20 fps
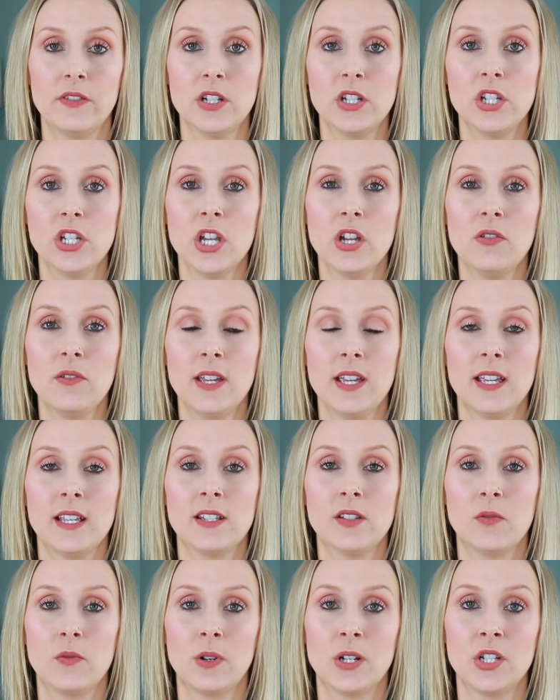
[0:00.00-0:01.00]
first show
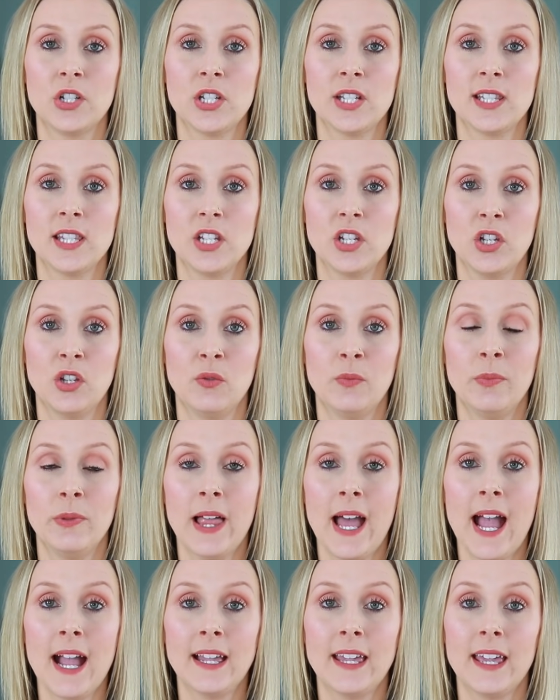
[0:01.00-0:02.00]
is Orange is the New
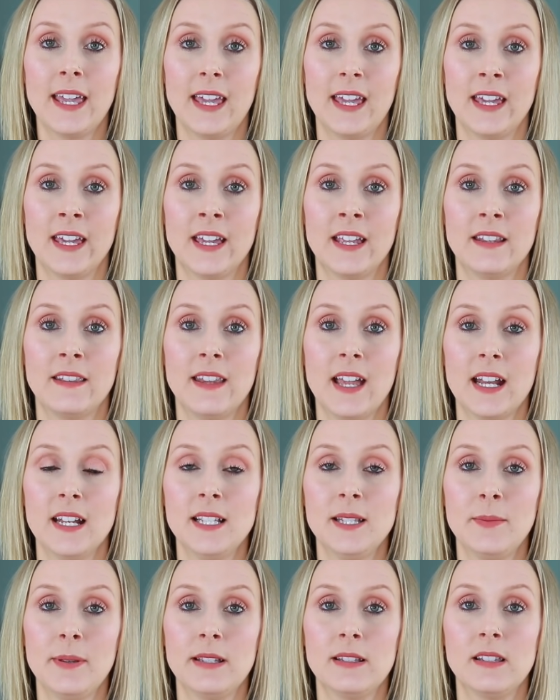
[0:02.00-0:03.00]
Black and that
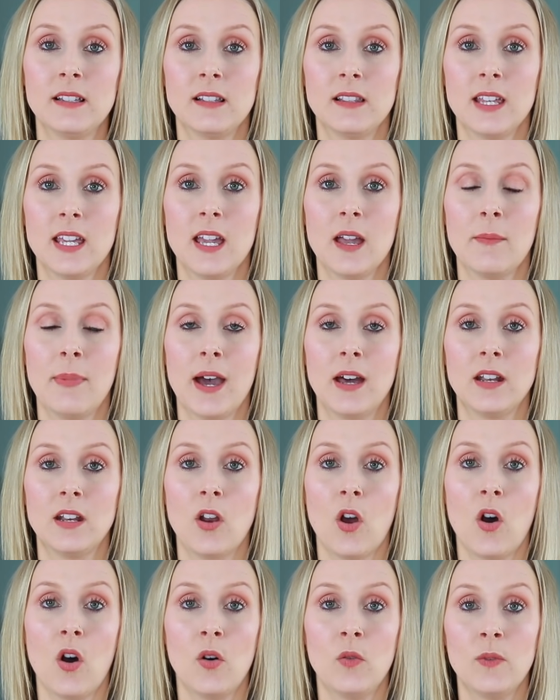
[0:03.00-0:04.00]
is basically about
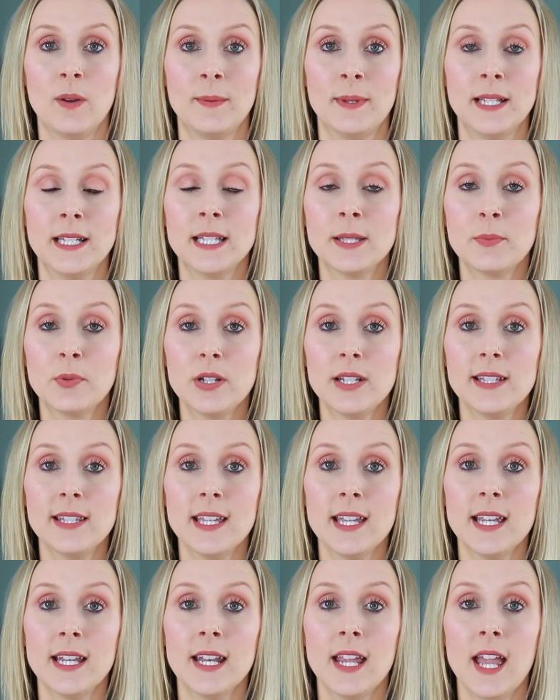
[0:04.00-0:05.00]
an all women's
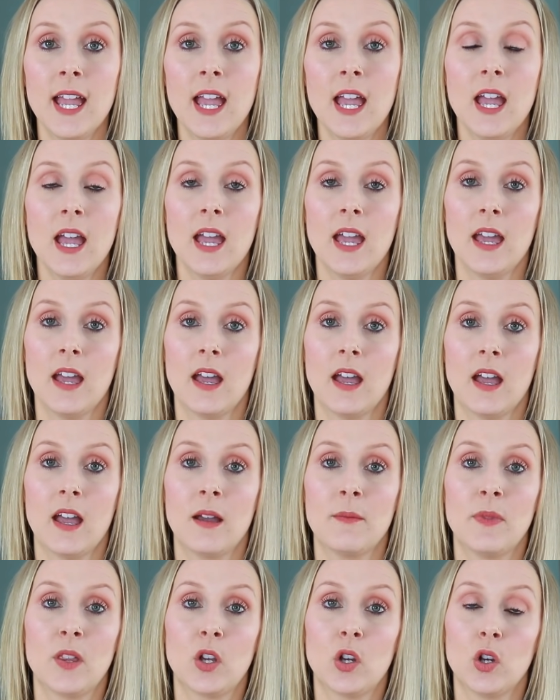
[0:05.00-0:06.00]
prison.
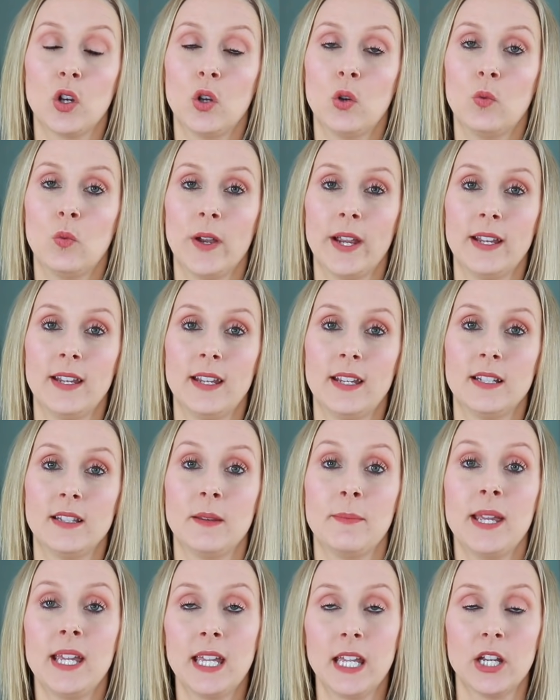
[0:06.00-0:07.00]
Um, the girl went in,
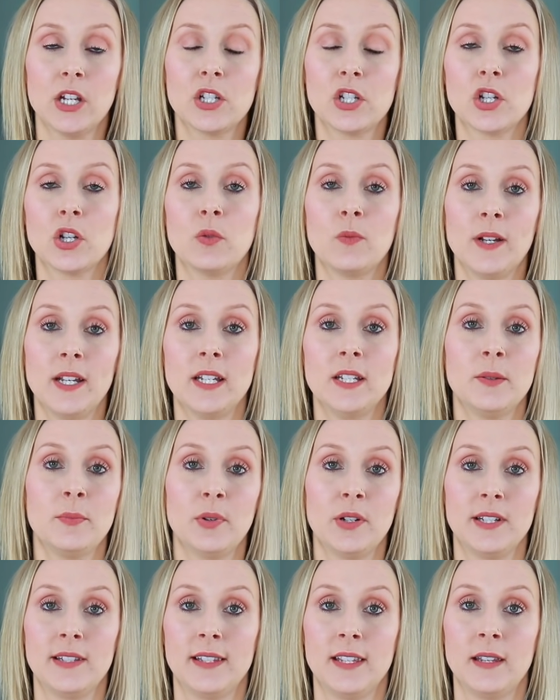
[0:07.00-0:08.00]
the main character went into
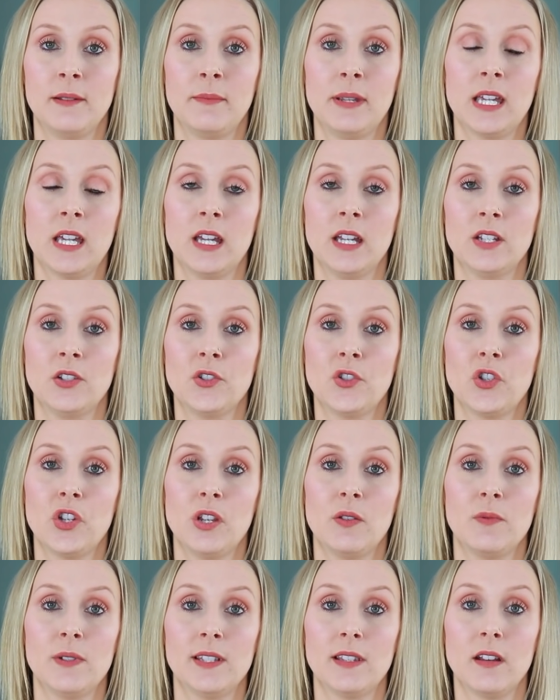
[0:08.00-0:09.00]
prison because
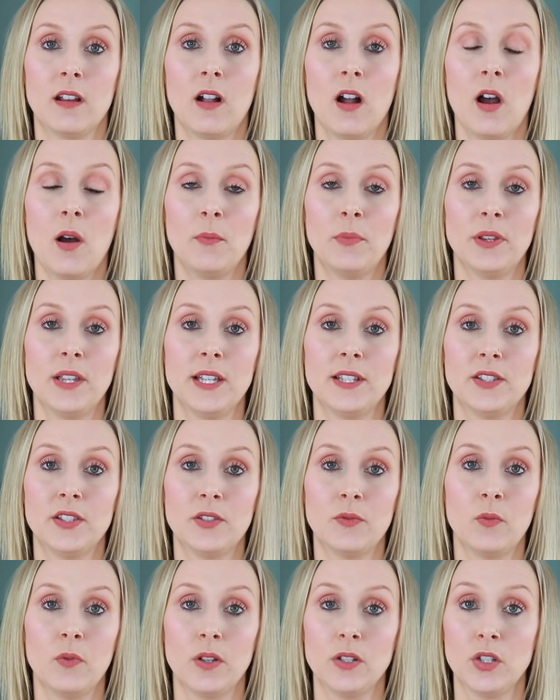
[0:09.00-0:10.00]
she was an
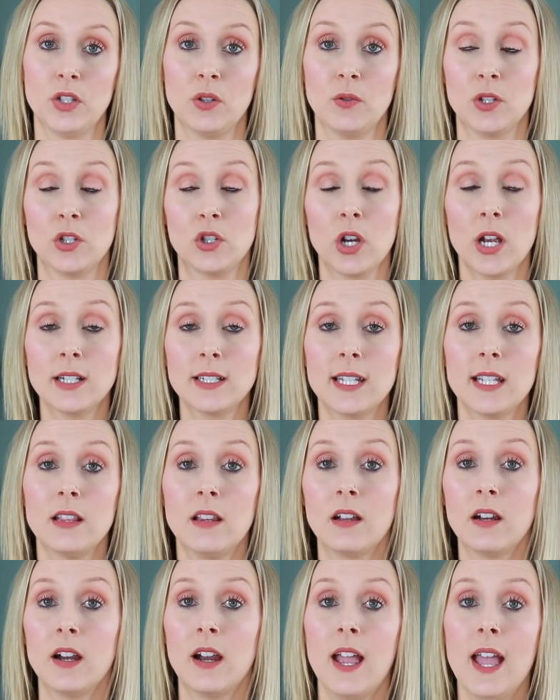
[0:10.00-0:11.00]
accomplice to a drug
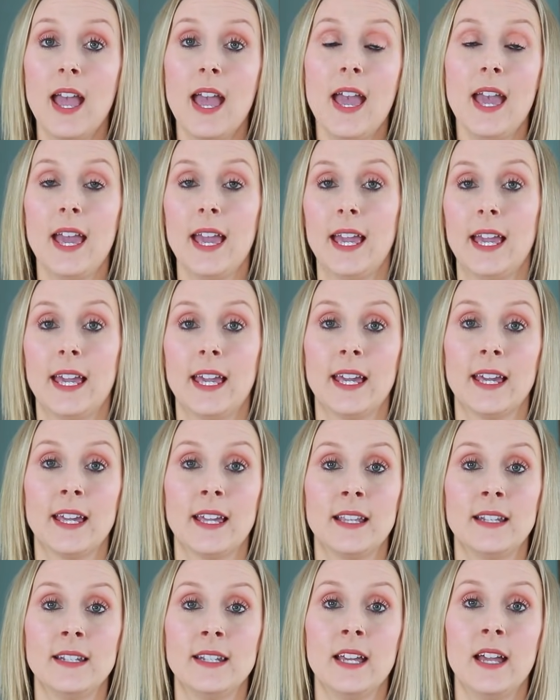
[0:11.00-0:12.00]
dealer
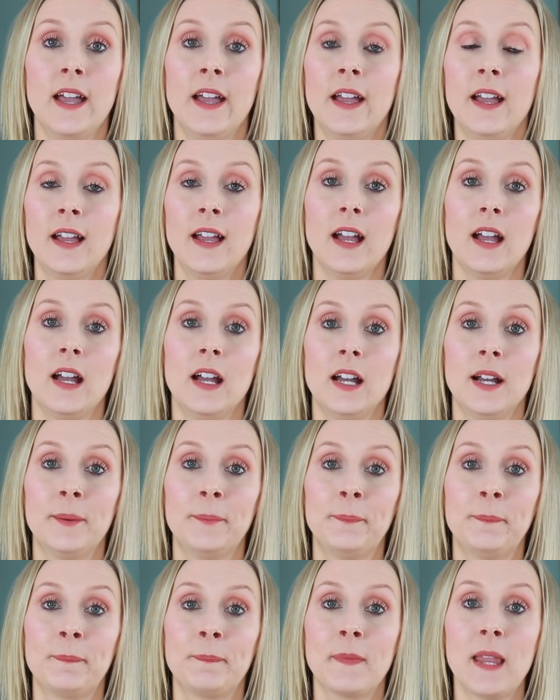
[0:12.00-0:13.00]
and
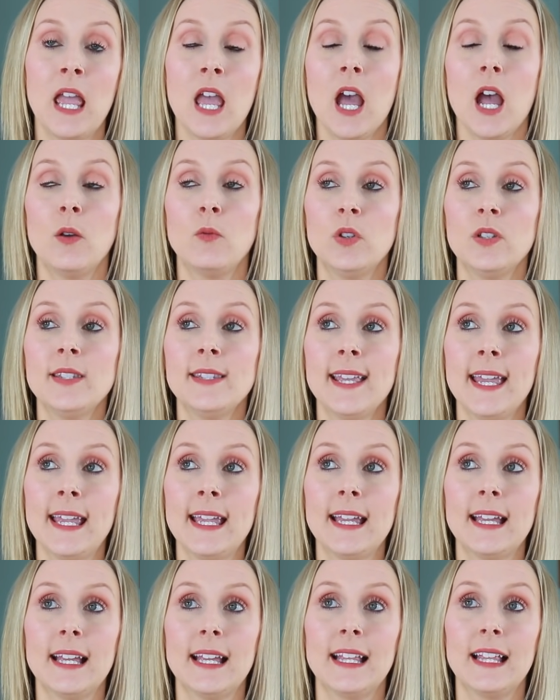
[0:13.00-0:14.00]
um, I will
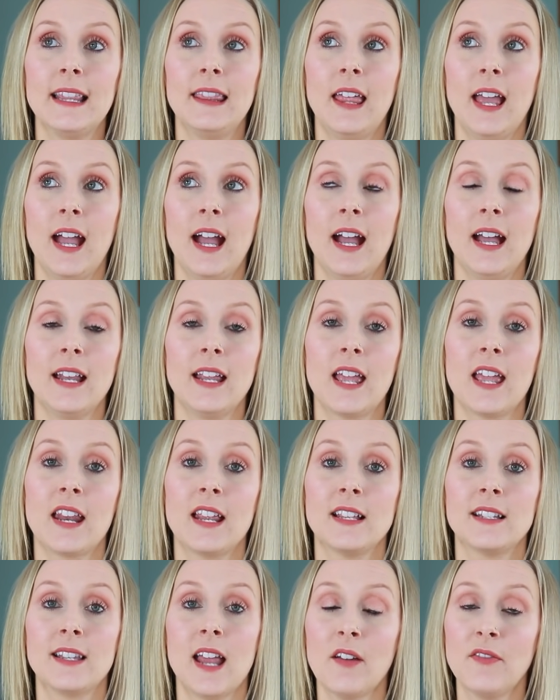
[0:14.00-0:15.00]
say that it
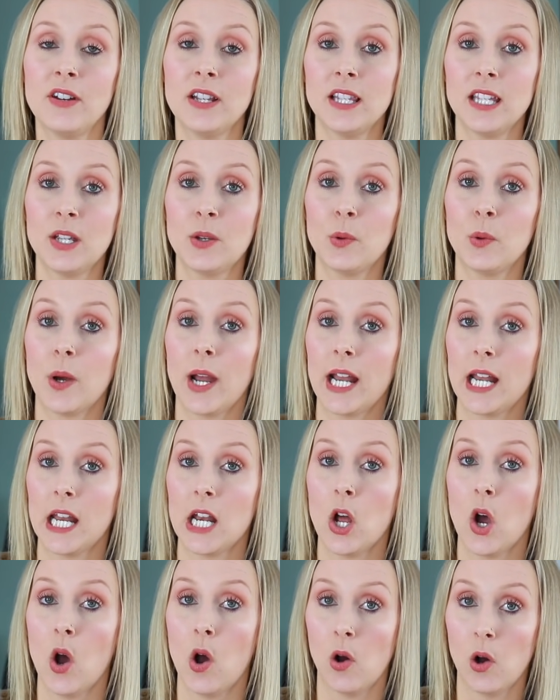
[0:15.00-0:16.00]
is definitely
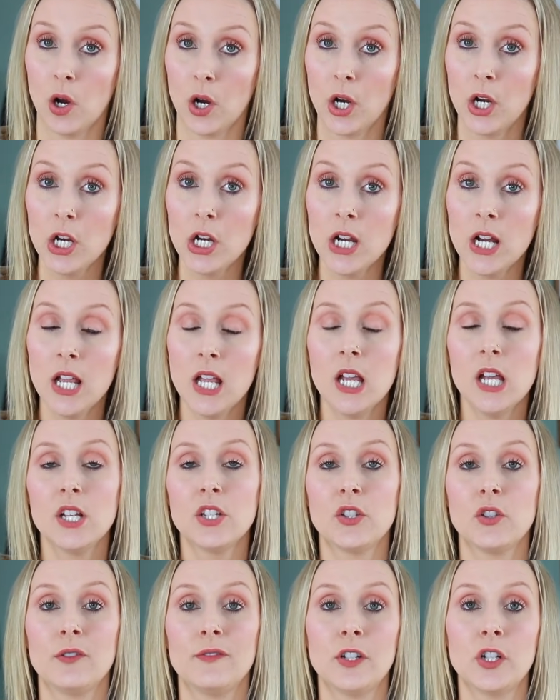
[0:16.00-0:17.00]
rated R.
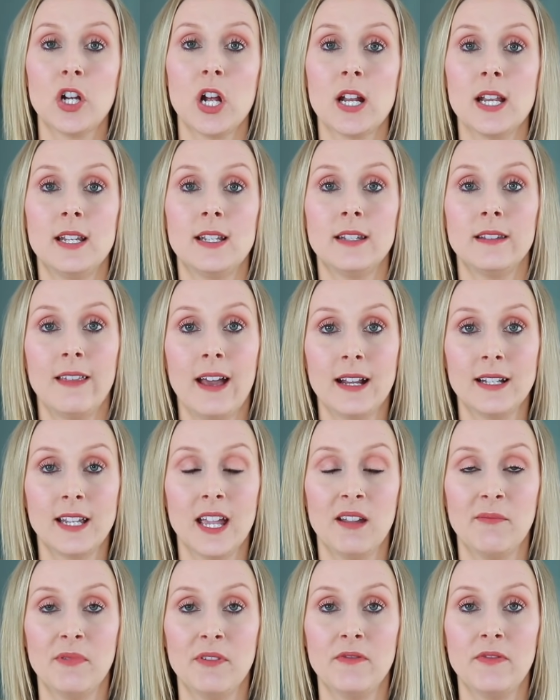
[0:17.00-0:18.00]
So if you're not into that
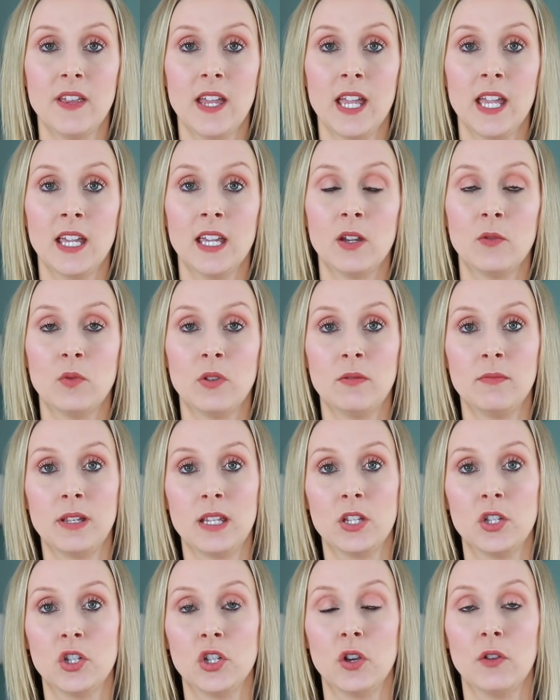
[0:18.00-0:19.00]
type of thing, it wouldn't
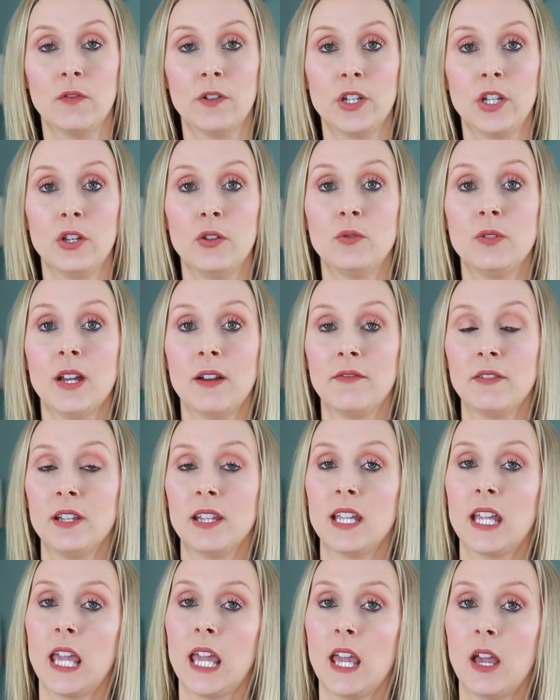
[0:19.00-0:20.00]
be the show for you.
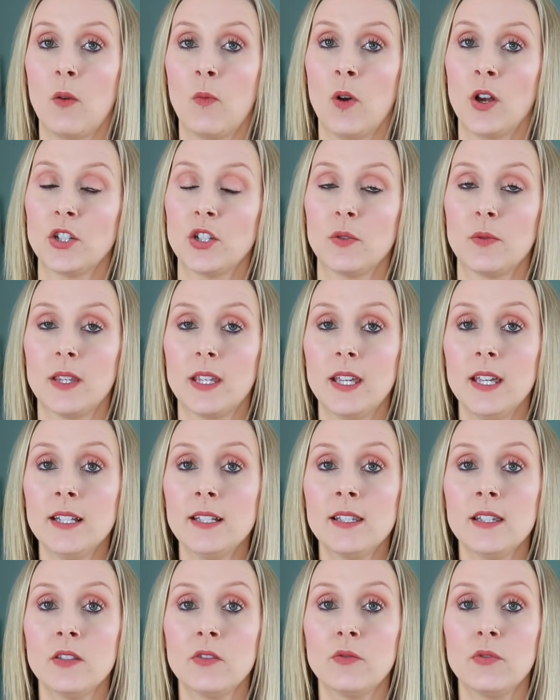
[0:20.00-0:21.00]
Definitely can't watch it with
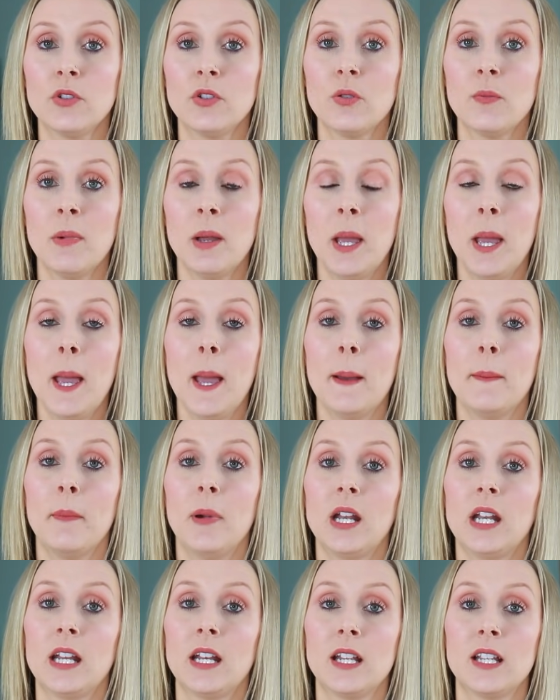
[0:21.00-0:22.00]
kids in the room,
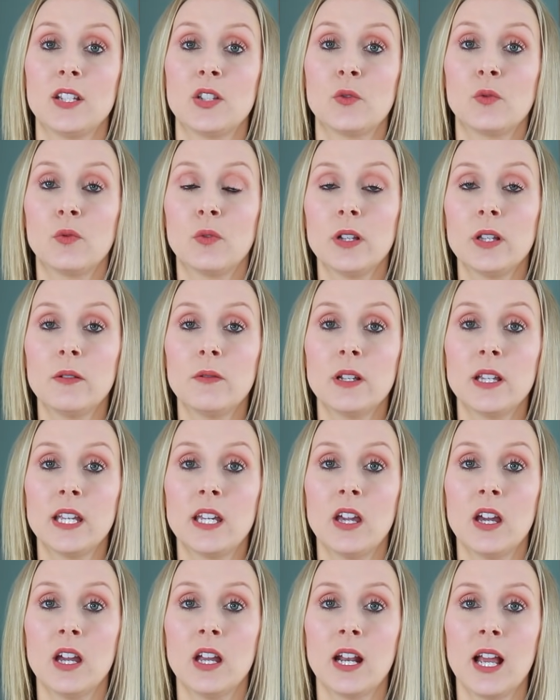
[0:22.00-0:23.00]
but it is really, really
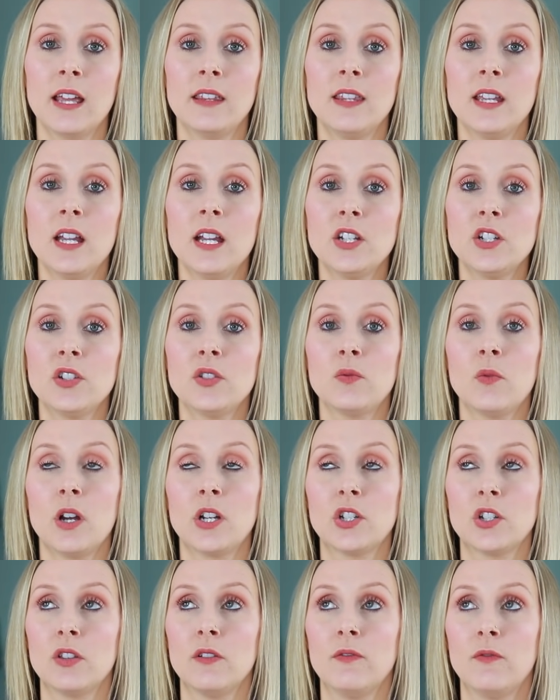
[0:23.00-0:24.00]
good. I think I just
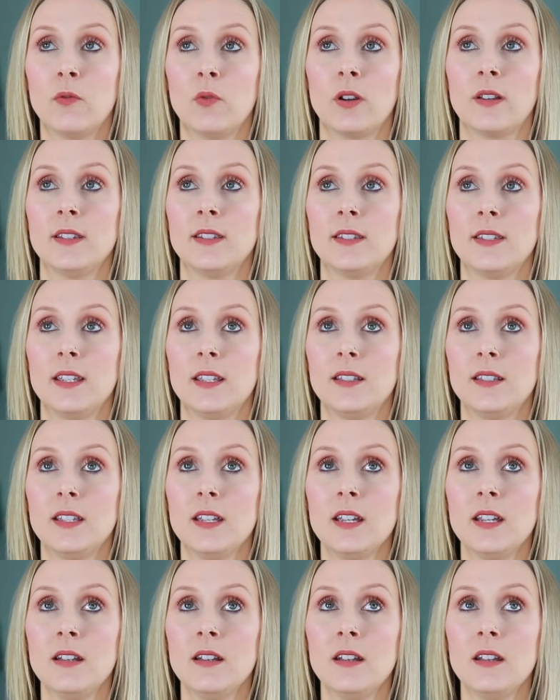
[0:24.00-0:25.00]
watched the fourth
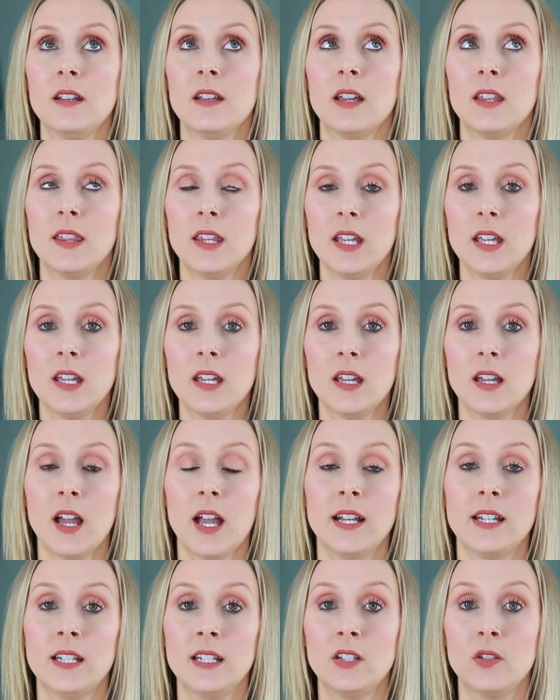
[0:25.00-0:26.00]
season, I think.
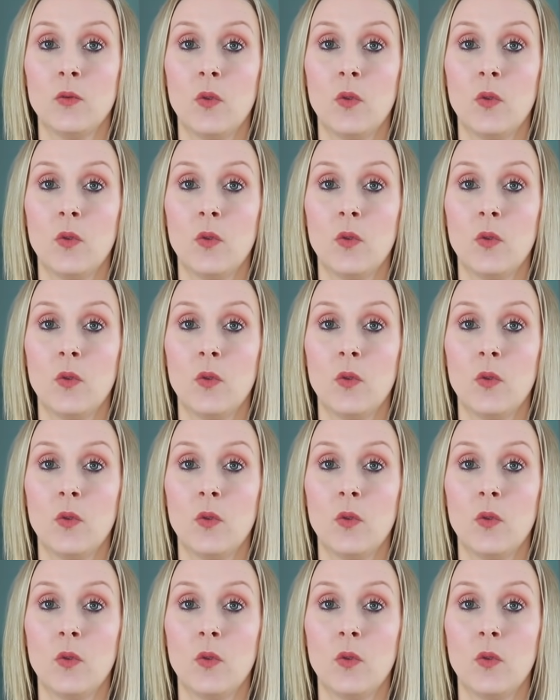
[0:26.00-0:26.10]
I need